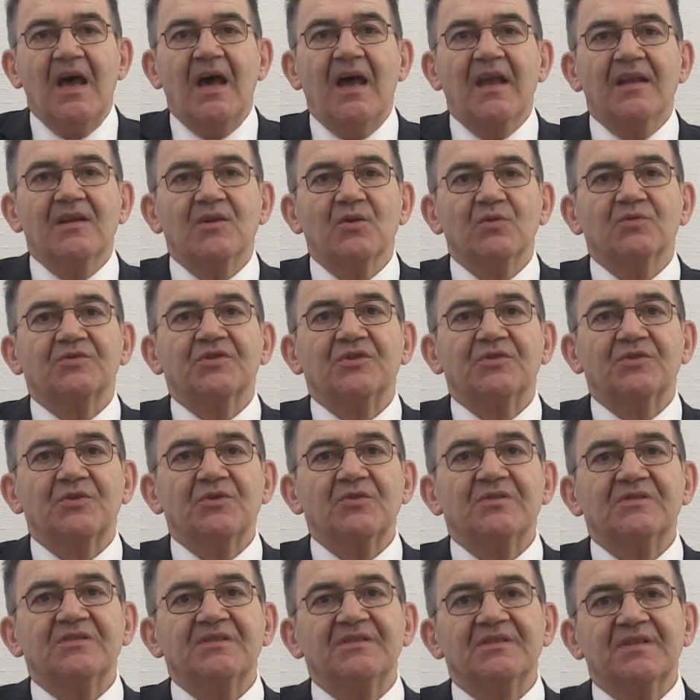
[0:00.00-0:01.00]
I know the
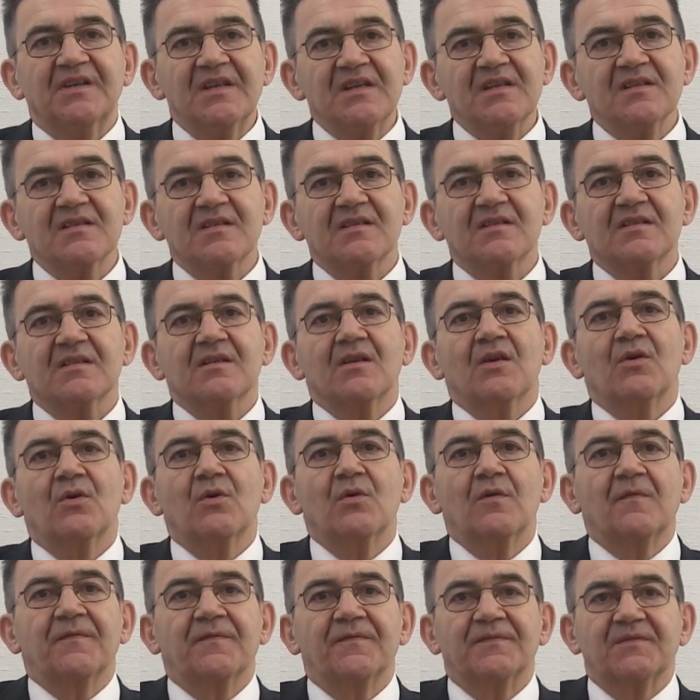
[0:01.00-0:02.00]
dirty tricks
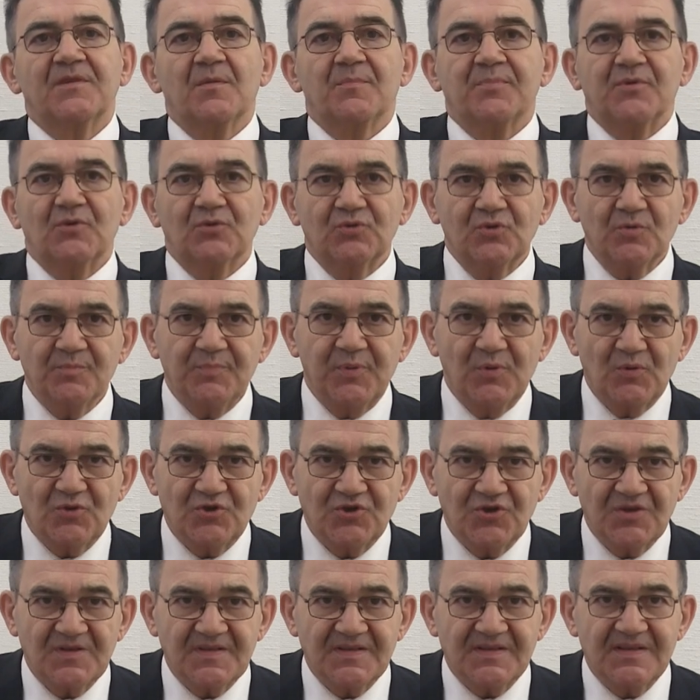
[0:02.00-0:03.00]
of the product
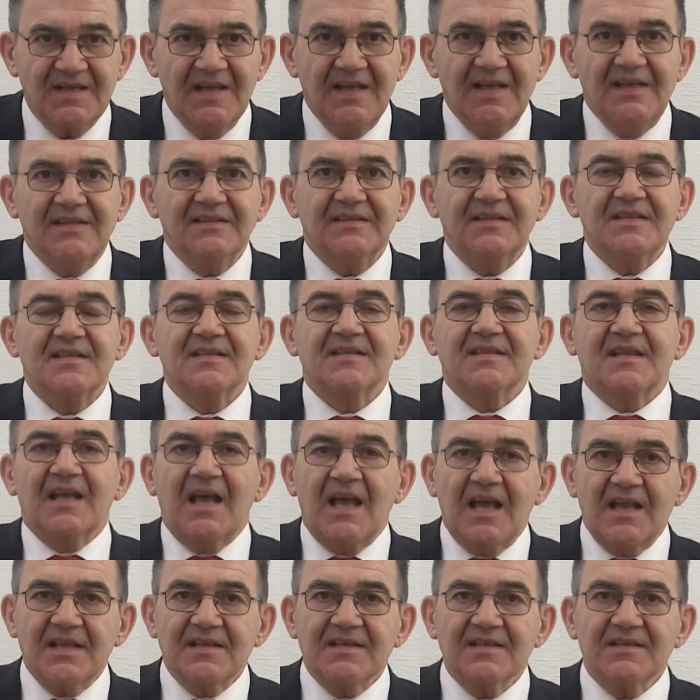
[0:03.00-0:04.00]
pushers
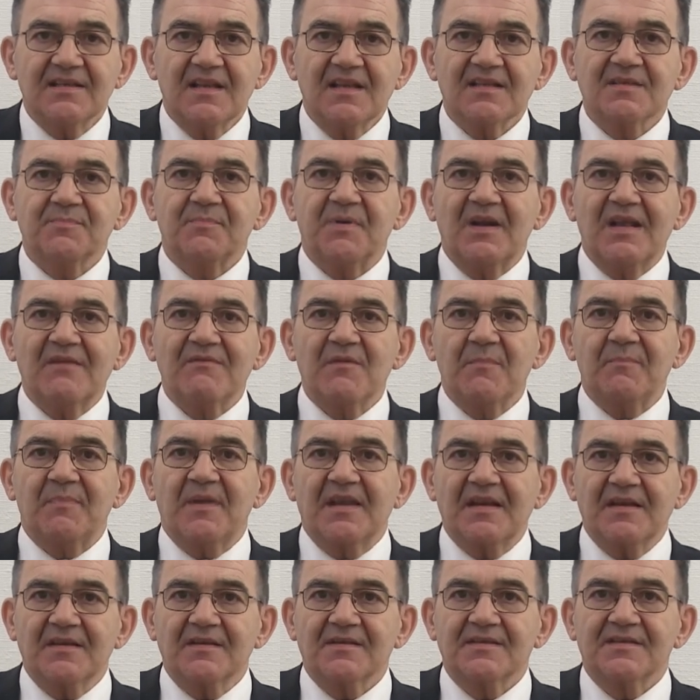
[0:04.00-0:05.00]
disguised as private
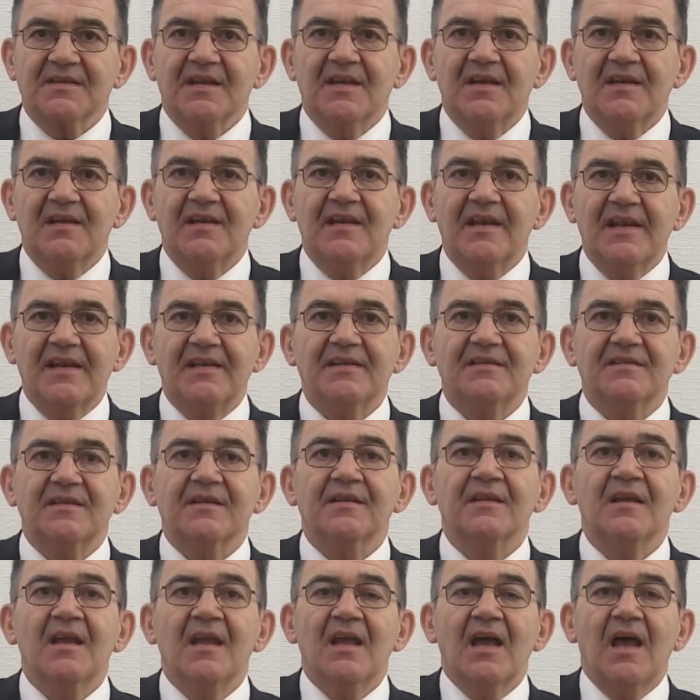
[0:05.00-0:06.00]
bankers.
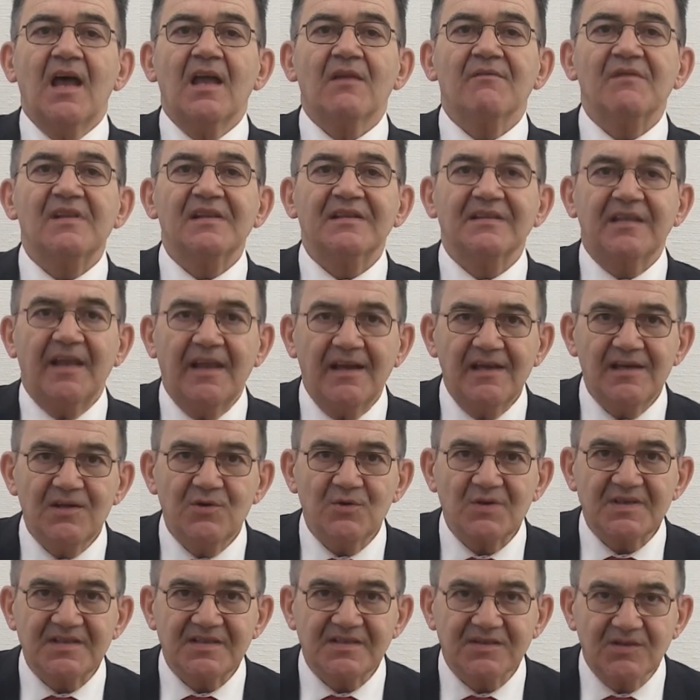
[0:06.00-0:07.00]
Later, I will tell
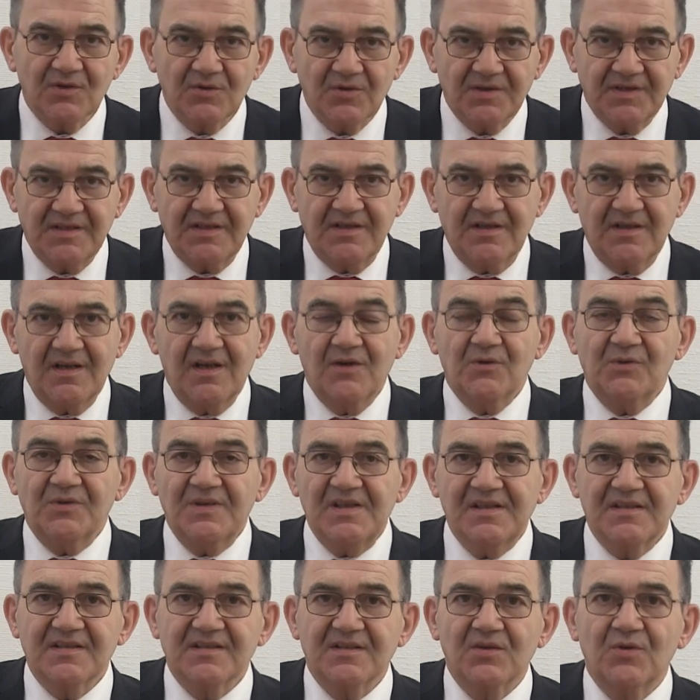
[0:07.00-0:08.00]
you a story, a
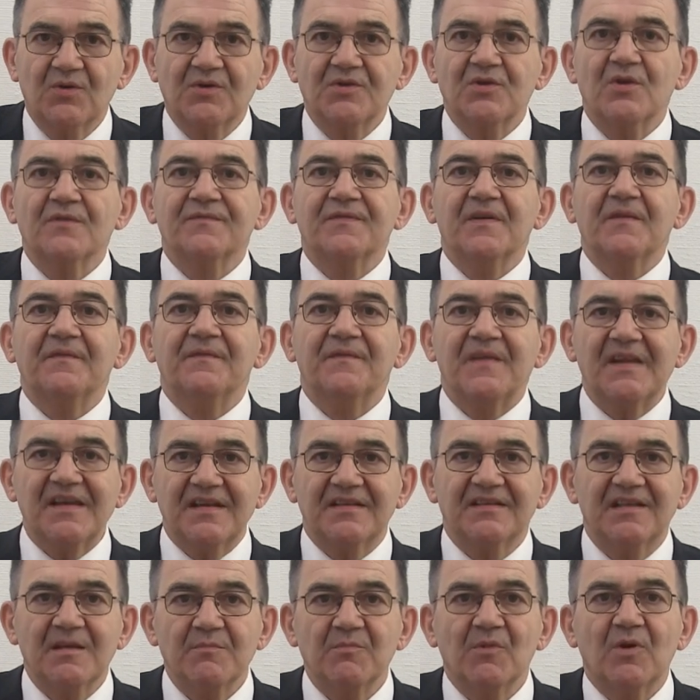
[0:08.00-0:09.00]
real story of a
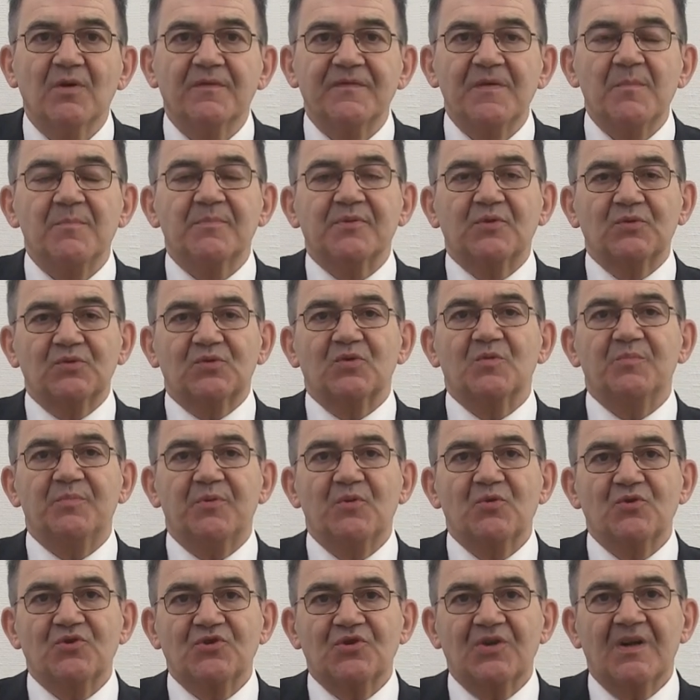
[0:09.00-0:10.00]
victim of a product
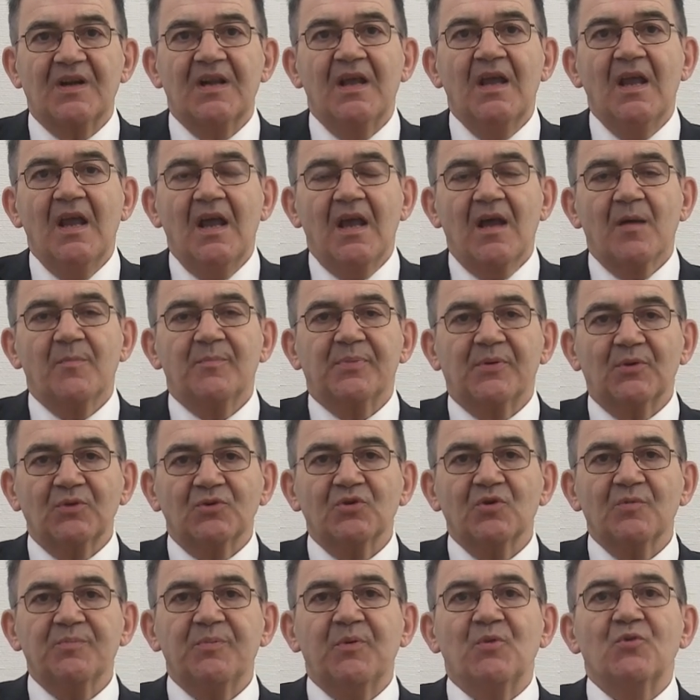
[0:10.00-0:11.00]
pusher. A
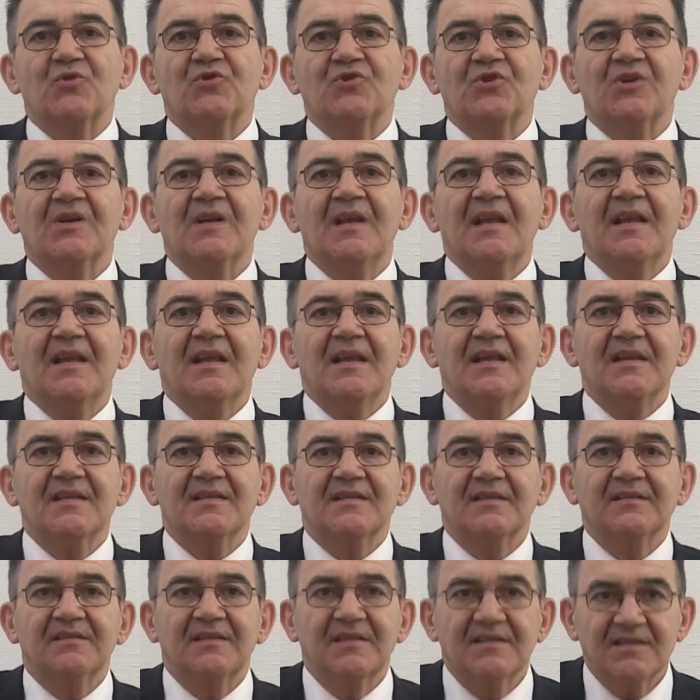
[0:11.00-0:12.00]
product pusher
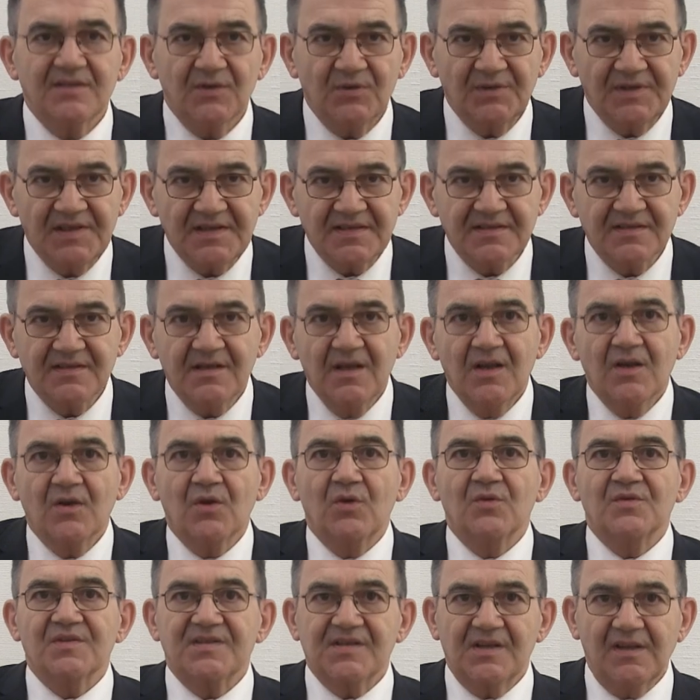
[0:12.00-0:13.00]
is a dishonest
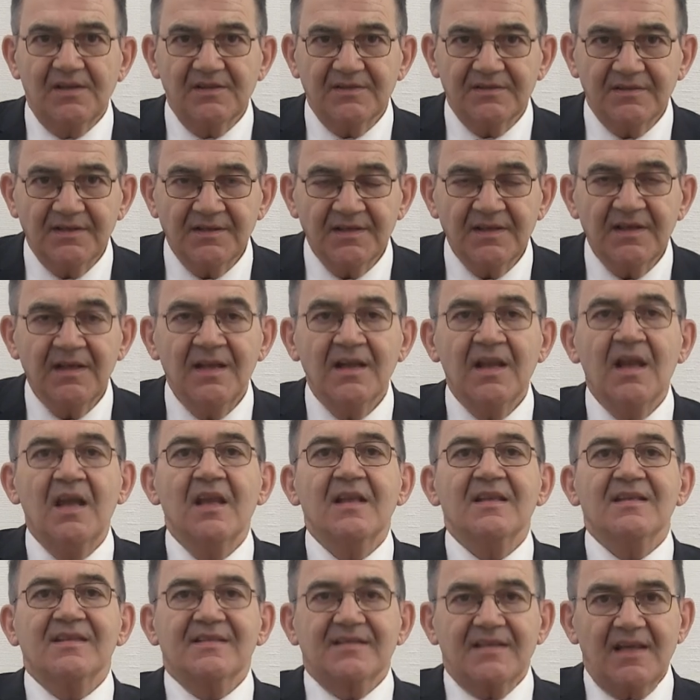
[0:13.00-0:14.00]
consultant
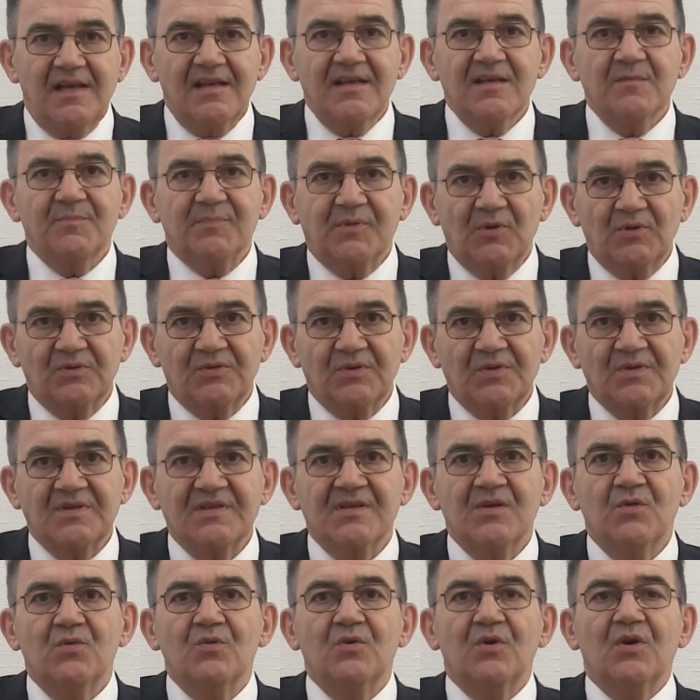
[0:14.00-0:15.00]
selling
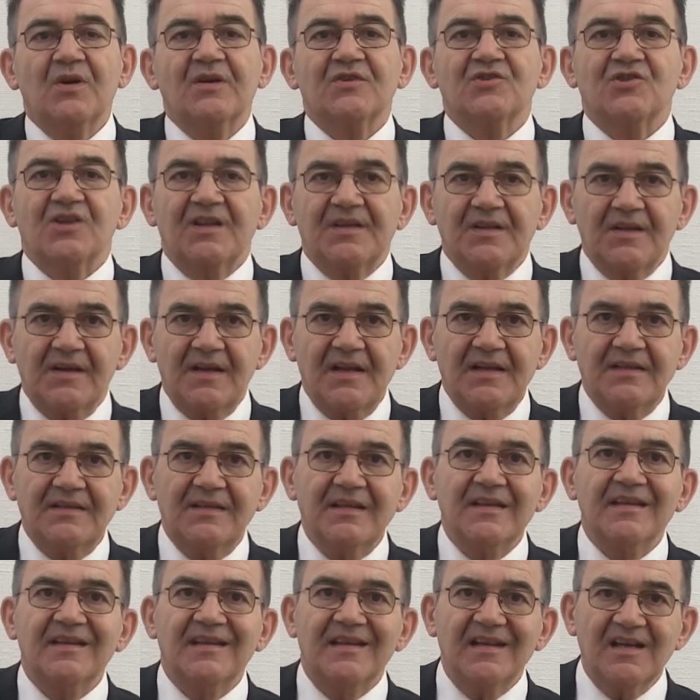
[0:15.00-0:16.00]
products who are
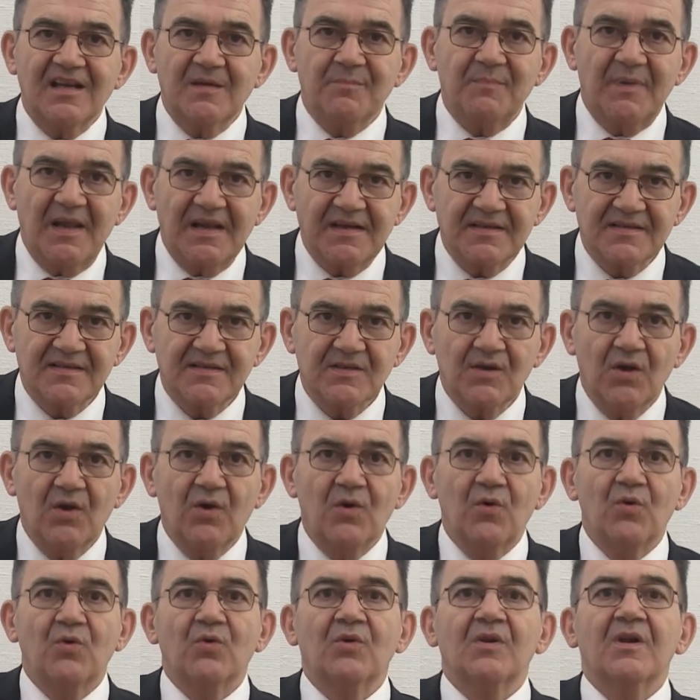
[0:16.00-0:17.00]
generating kickbacks
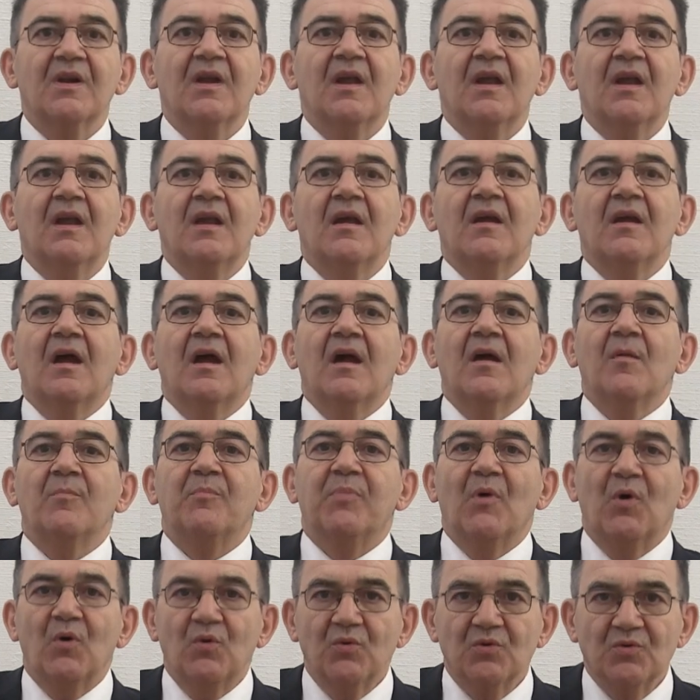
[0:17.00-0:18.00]
or a
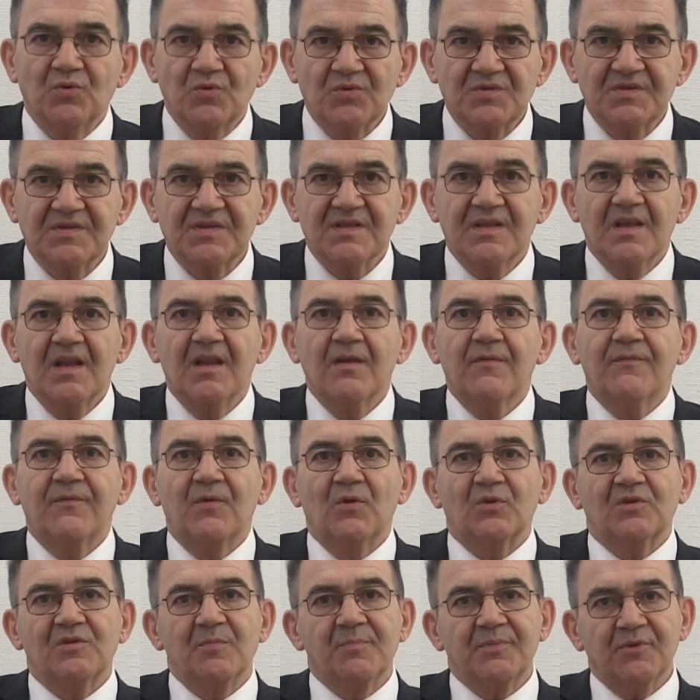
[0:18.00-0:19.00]
bonus
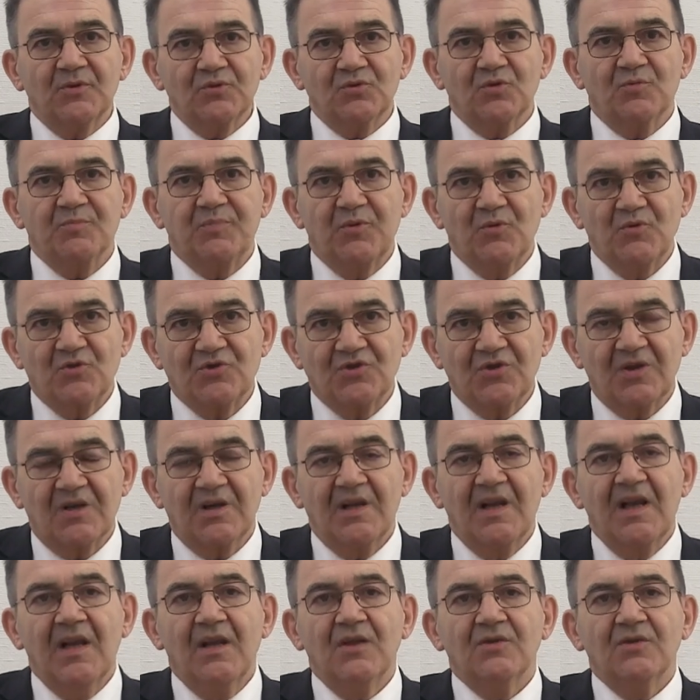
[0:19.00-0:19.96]
for the product pusher.